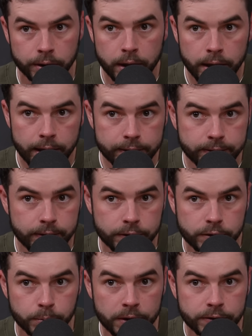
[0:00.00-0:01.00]
It's
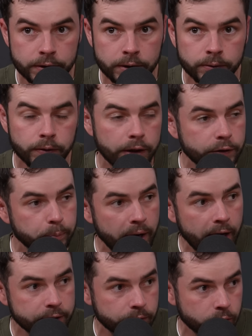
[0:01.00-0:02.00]
dismissive, it's
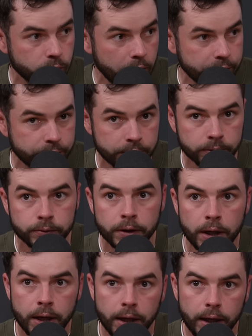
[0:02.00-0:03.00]
passive aggressive,
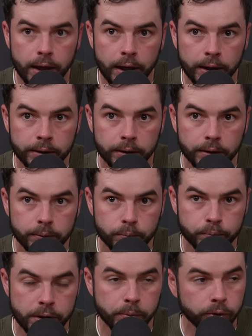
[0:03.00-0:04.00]
and
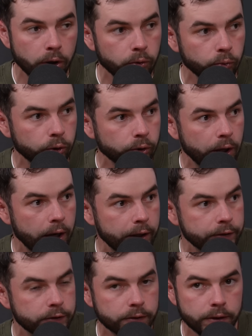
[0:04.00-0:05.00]
people don't
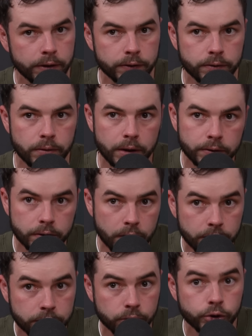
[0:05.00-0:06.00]
realize
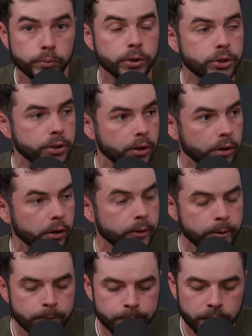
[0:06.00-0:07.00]
until you mature
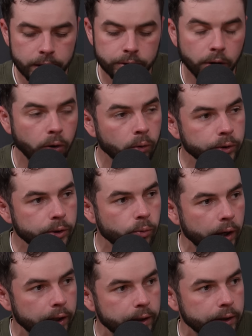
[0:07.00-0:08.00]
that the only
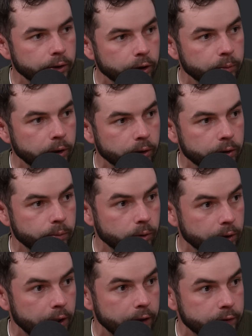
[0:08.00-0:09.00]
way that you're going to be able to
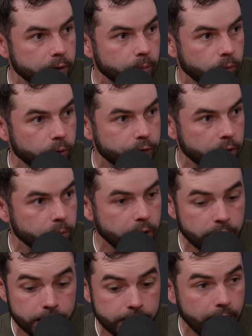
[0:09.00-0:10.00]
communicate with
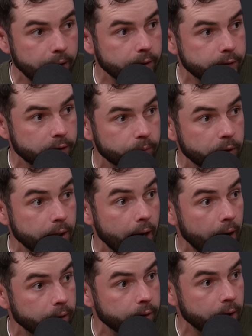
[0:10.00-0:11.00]
somebody and get something
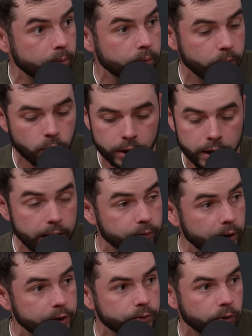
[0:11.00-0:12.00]
out of them, and
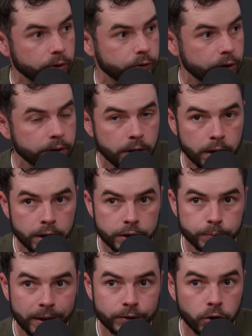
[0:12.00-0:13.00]
vice versa, is
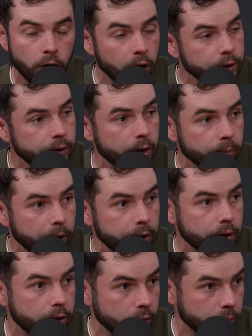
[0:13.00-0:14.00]
by talking to them like a
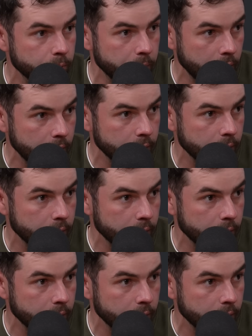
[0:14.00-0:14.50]
human being.